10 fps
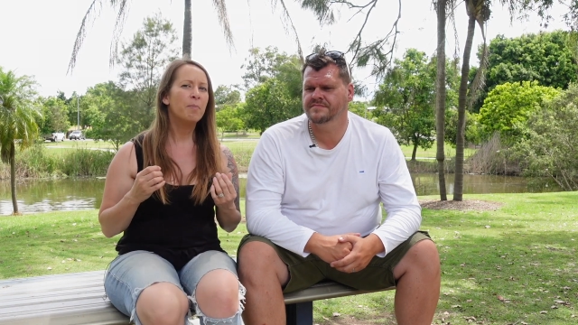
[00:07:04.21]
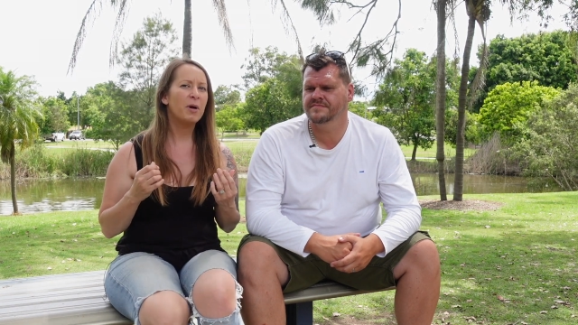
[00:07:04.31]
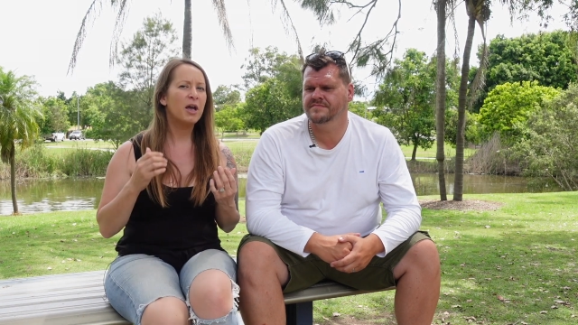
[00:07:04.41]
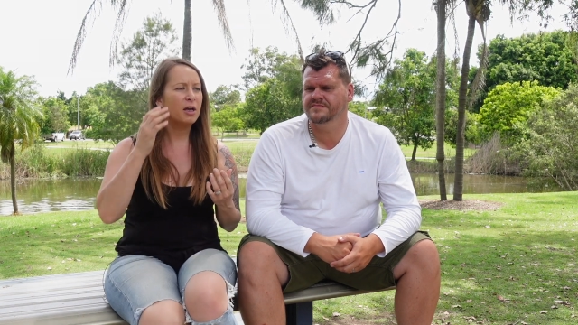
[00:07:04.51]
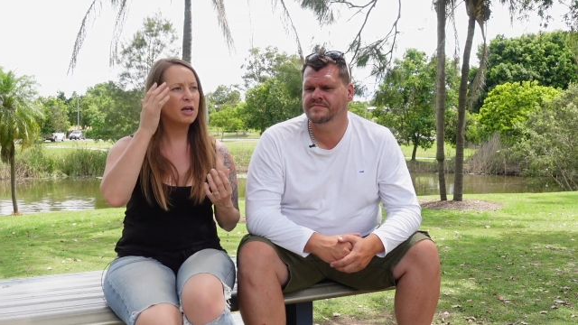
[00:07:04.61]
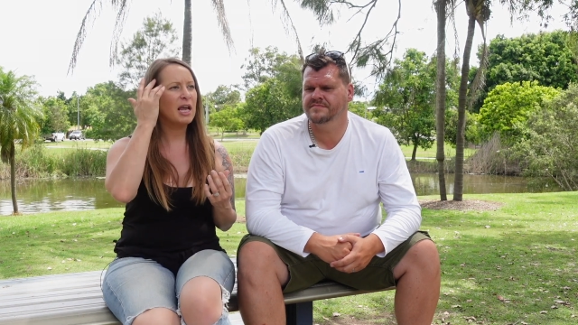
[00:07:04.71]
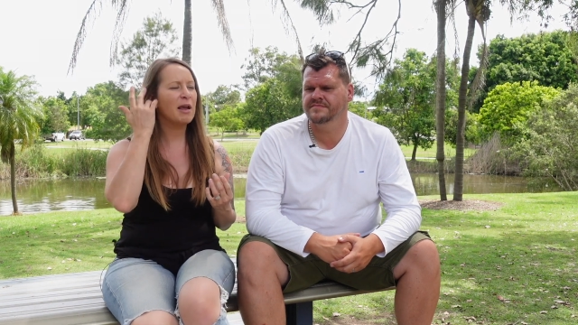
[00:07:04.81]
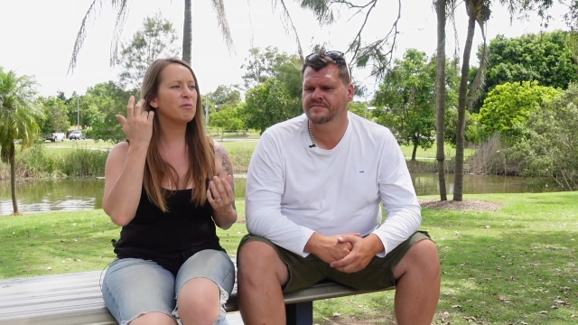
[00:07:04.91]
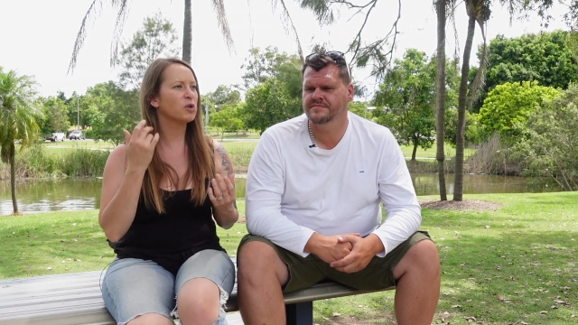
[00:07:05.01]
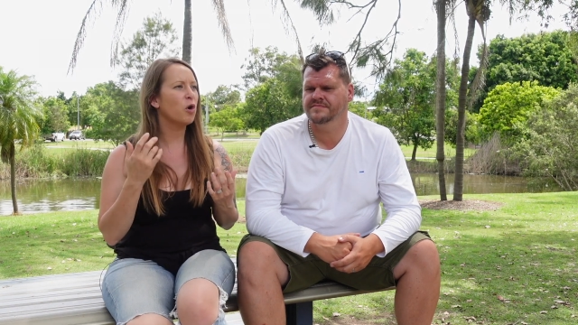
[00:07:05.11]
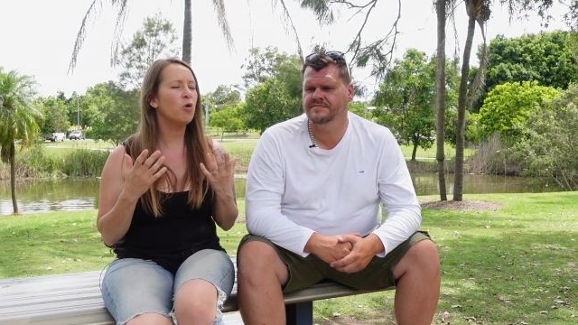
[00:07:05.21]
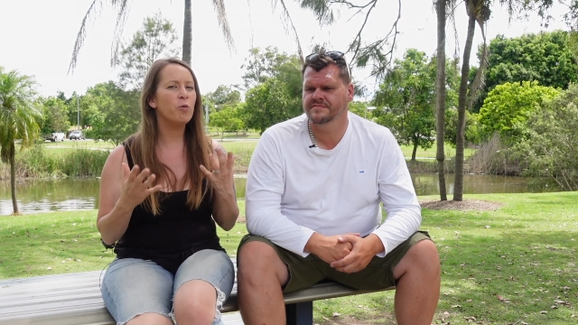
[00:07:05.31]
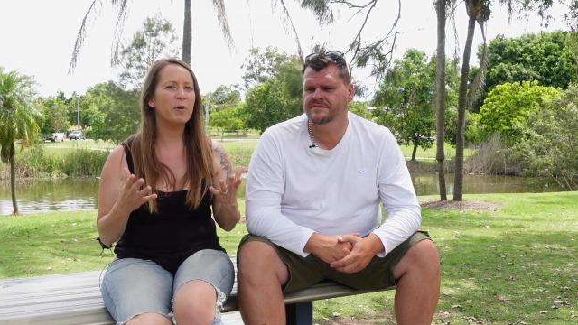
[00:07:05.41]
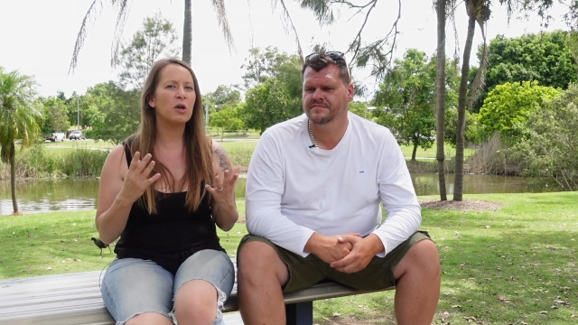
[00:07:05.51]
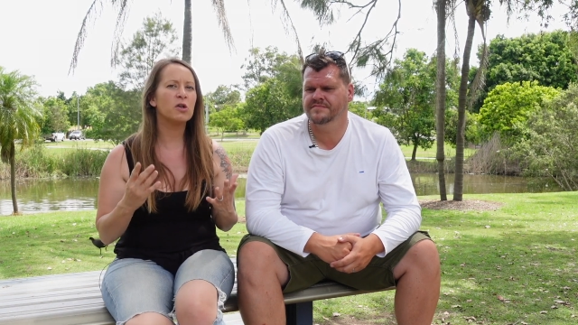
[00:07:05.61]
Speaker 1: but it was
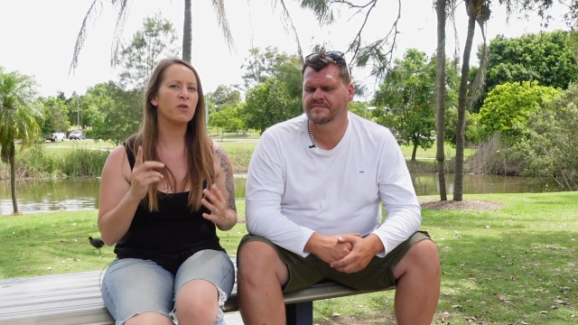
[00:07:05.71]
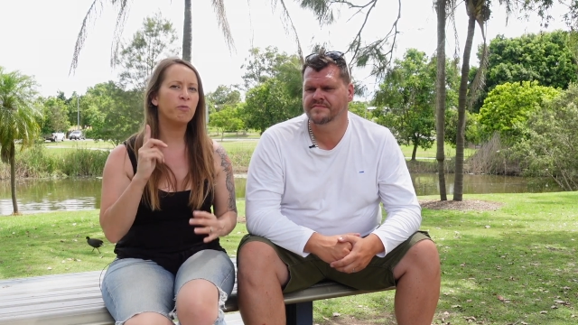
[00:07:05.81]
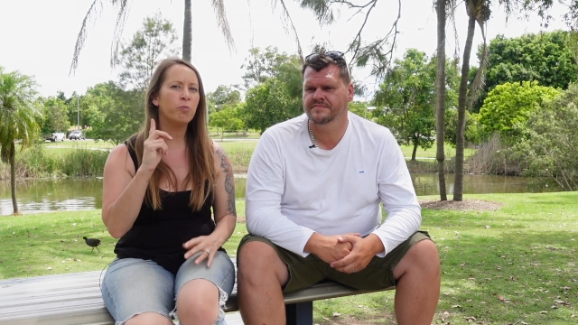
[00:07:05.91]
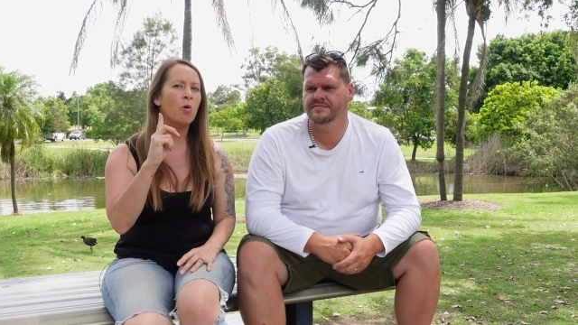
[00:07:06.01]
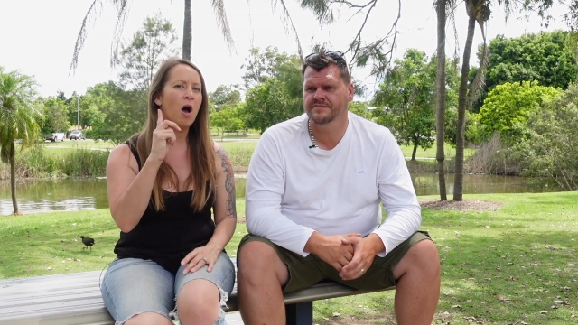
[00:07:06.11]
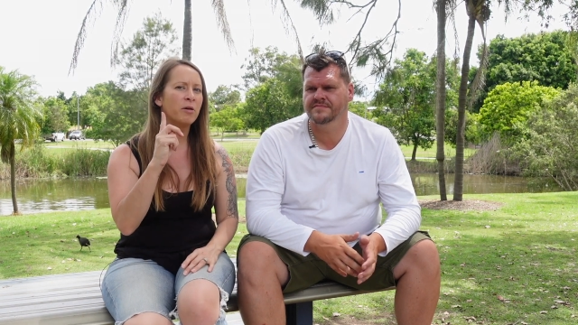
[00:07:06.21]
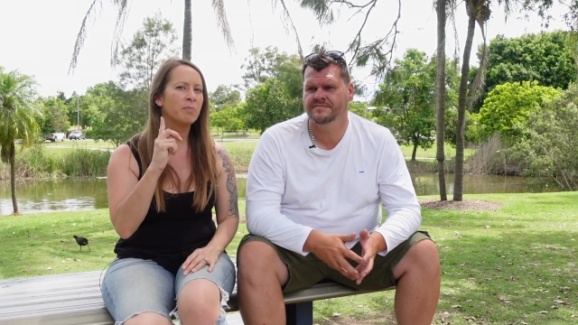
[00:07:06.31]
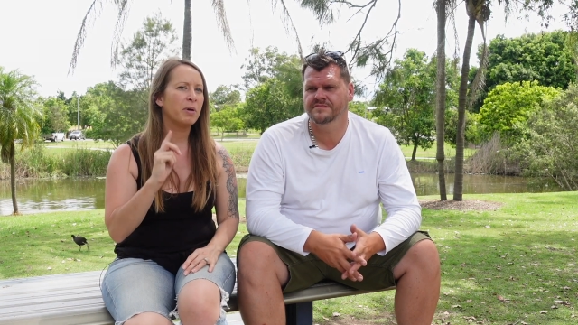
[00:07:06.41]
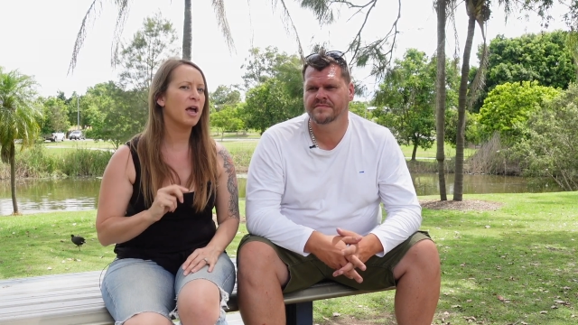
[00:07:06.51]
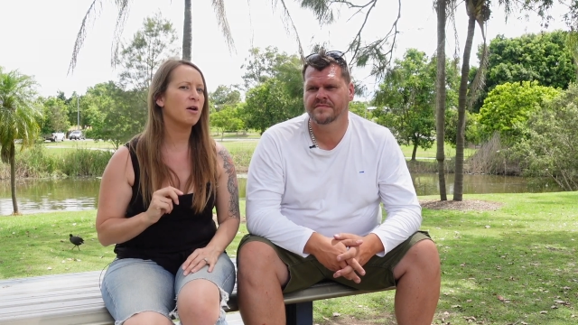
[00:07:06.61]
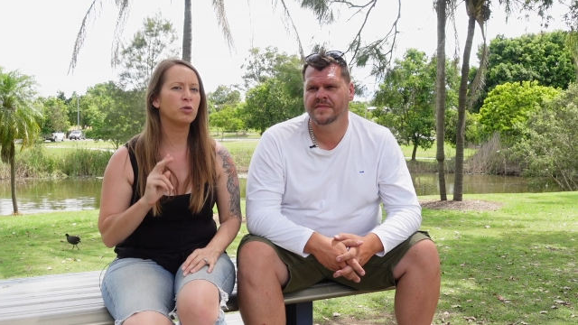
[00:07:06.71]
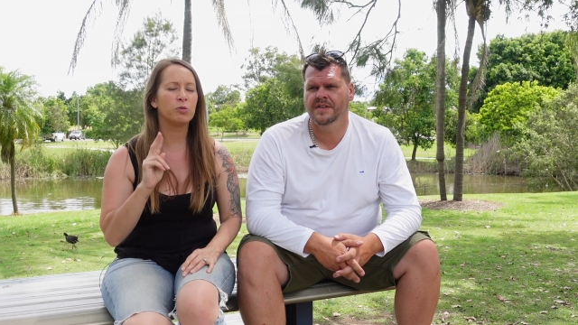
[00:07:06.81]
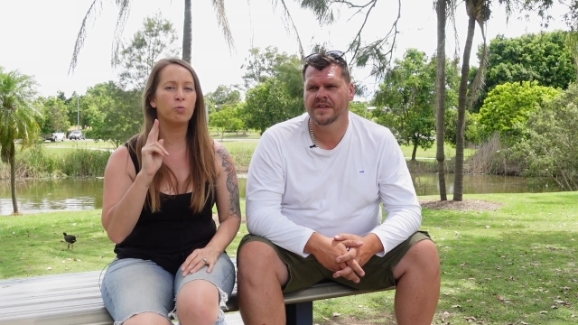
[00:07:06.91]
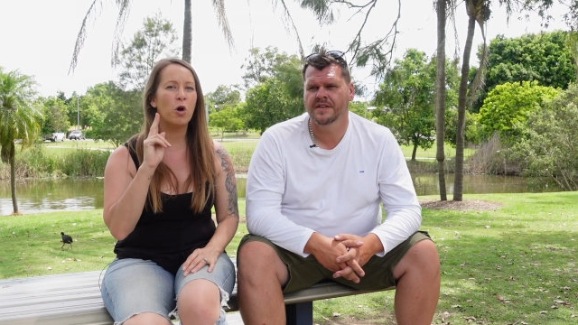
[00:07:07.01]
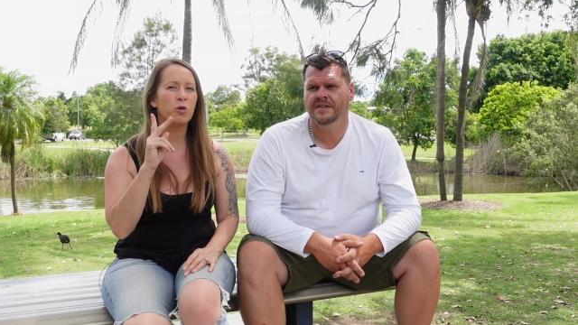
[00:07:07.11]
all because of one per, or
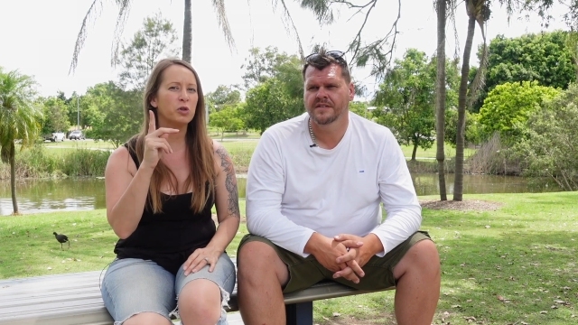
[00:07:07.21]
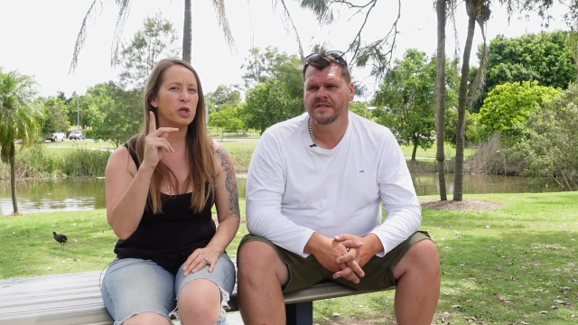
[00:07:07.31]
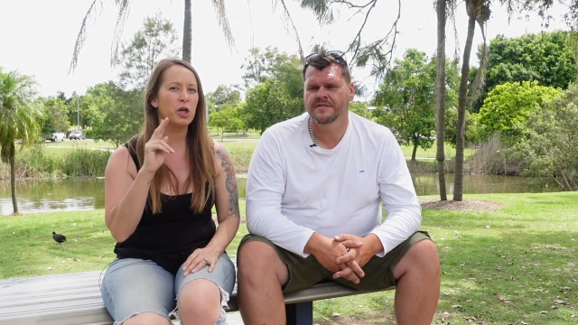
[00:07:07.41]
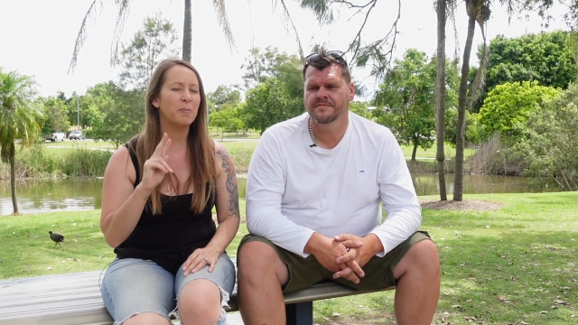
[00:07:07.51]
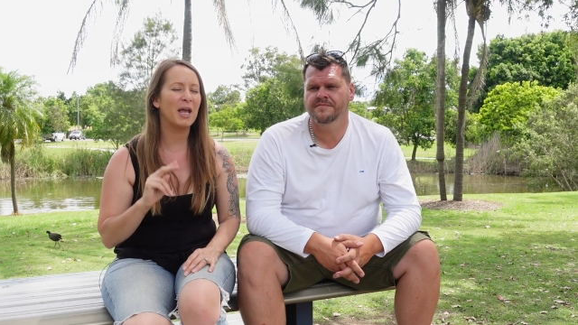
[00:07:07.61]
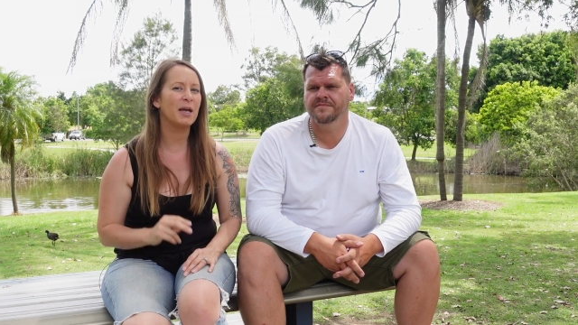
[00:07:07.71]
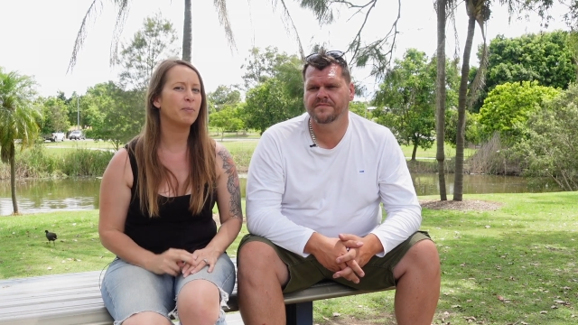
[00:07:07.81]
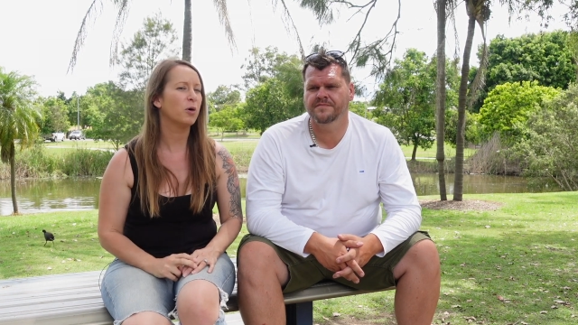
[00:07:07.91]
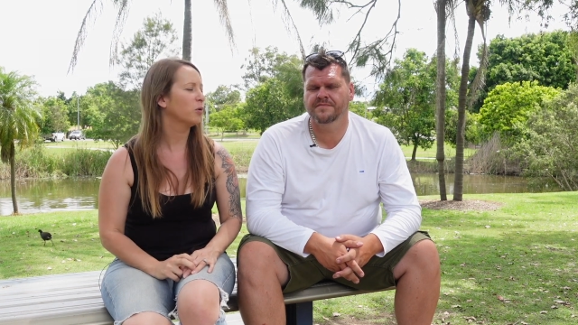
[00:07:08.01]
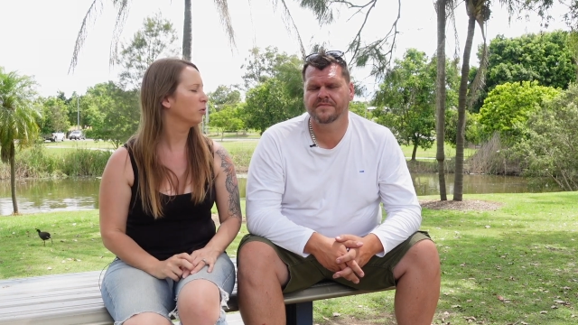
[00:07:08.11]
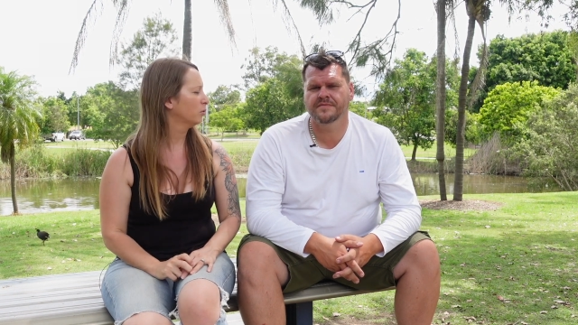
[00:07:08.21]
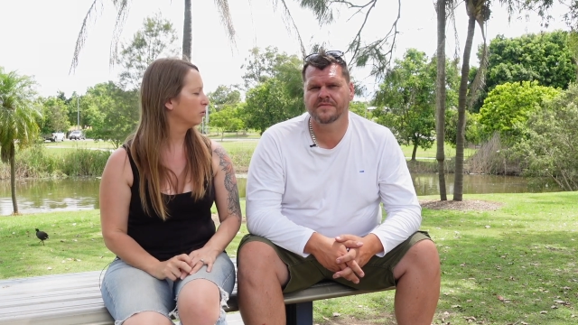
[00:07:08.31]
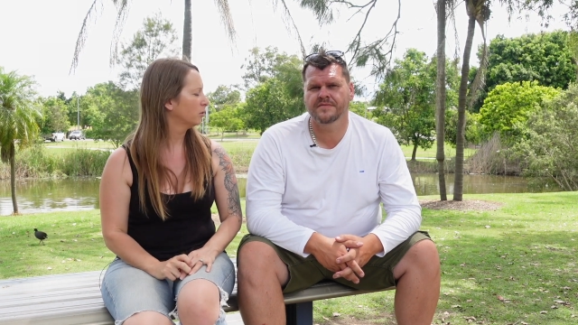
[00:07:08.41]
one or two people